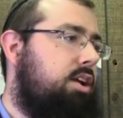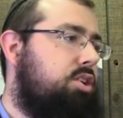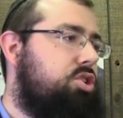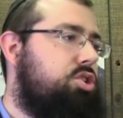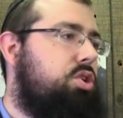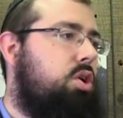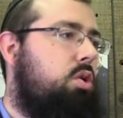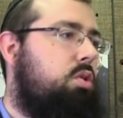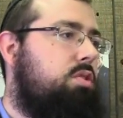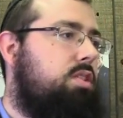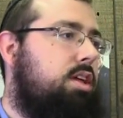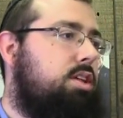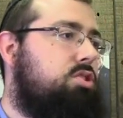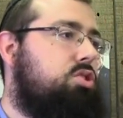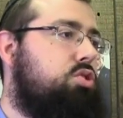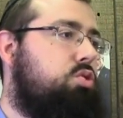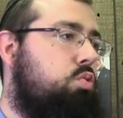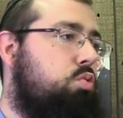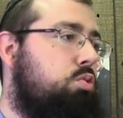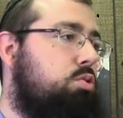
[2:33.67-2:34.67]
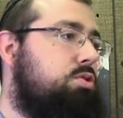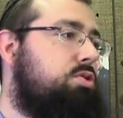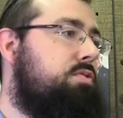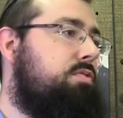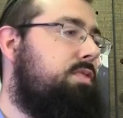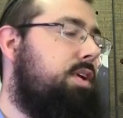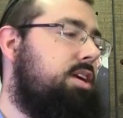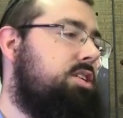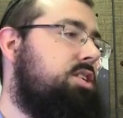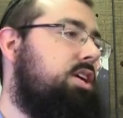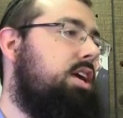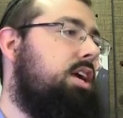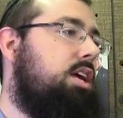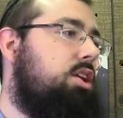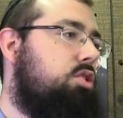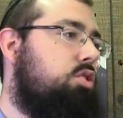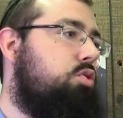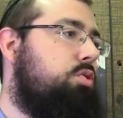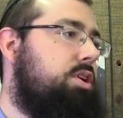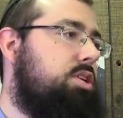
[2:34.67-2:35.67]
saw public schools improve their
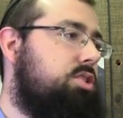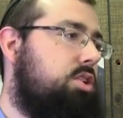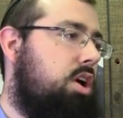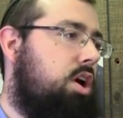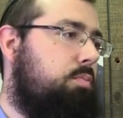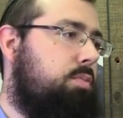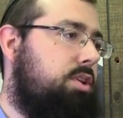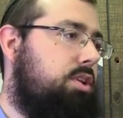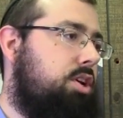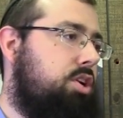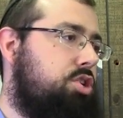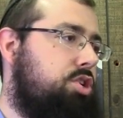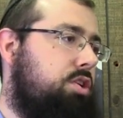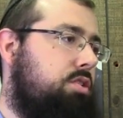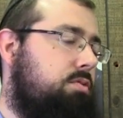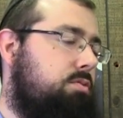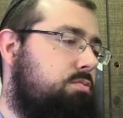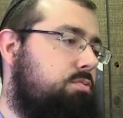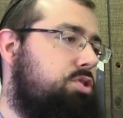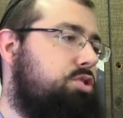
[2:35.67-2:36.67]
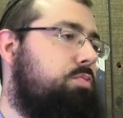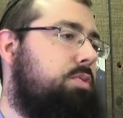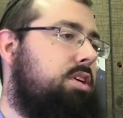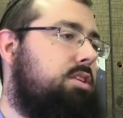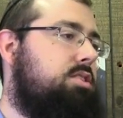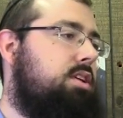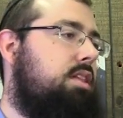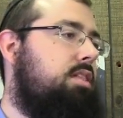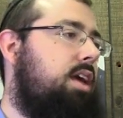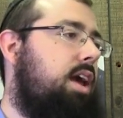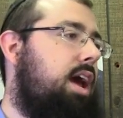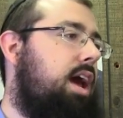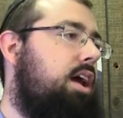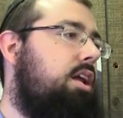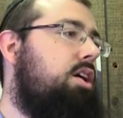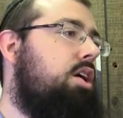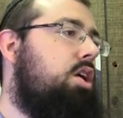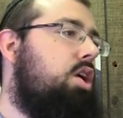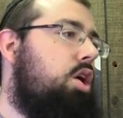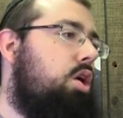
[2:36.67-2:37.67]
performance when faced with competition from
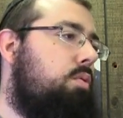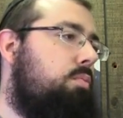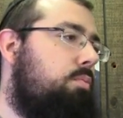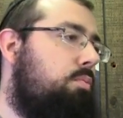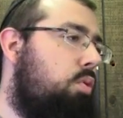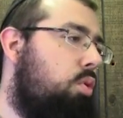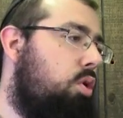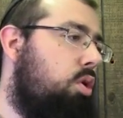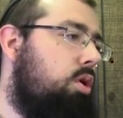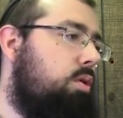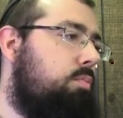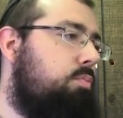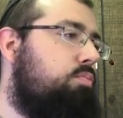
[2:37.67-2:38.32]
private schools.